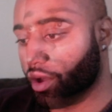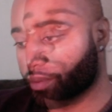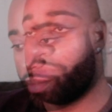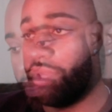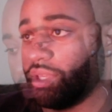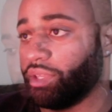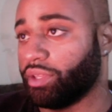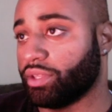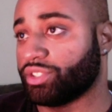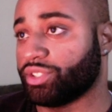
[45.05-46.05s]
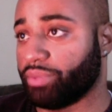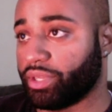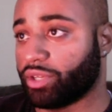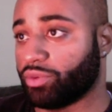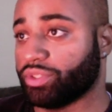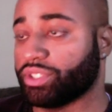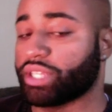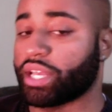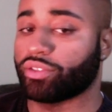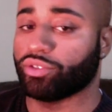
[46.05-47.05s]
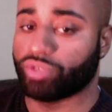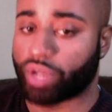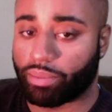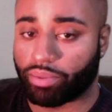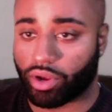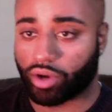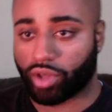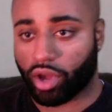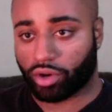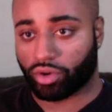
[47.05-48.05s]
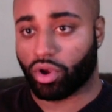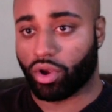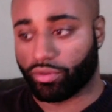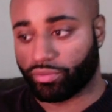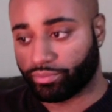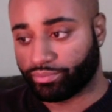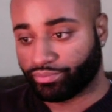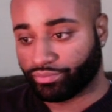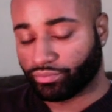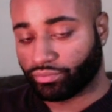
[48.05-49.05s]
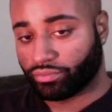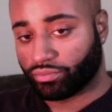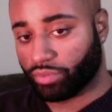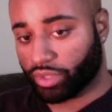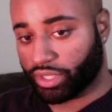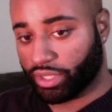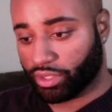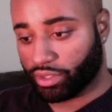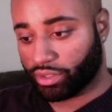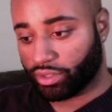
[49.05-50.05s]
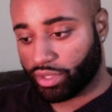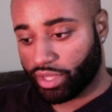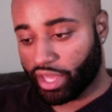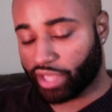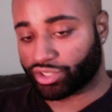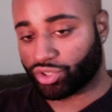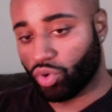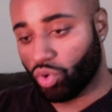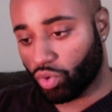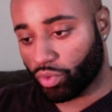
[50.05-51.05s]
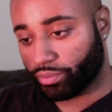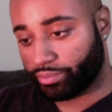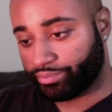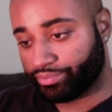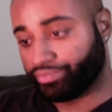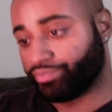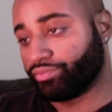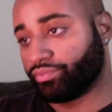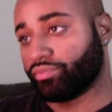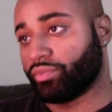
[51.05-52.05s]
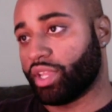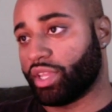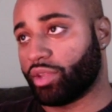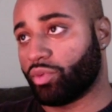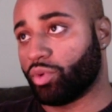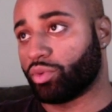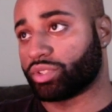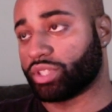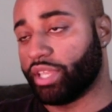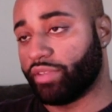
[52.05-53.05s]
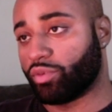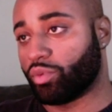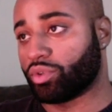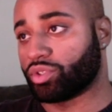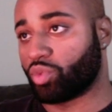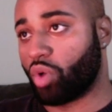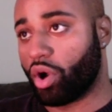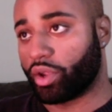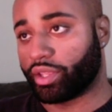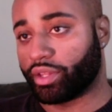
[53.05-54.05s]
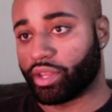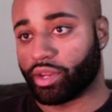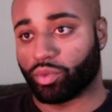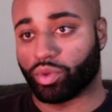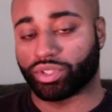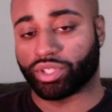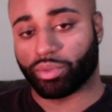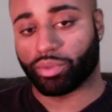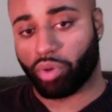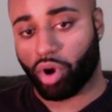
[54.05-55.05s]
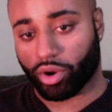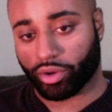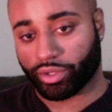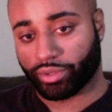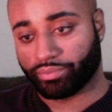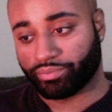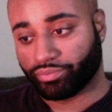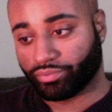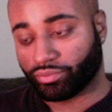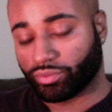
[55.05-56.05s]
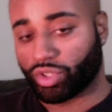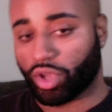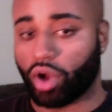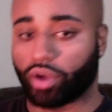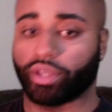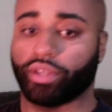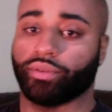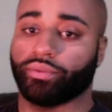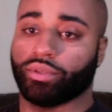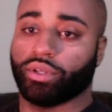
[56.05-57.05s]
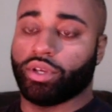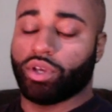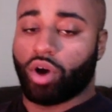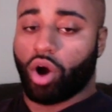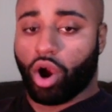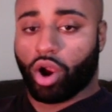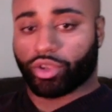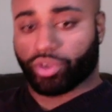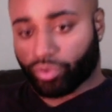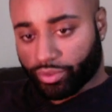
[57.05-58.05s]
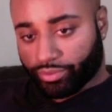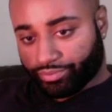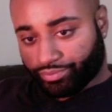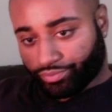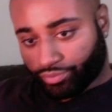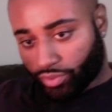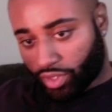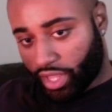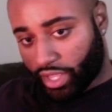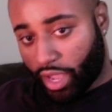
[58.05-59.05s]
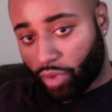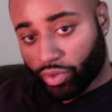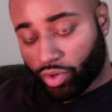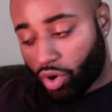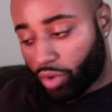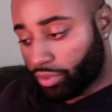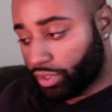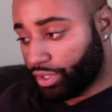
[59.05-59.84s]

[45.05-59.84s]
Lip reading: me, Shamika, we just got through dropping our daughter off, McKenna, at school. And then we was leaving, we was walking, and we was in the park, talking, arguing, like how we normally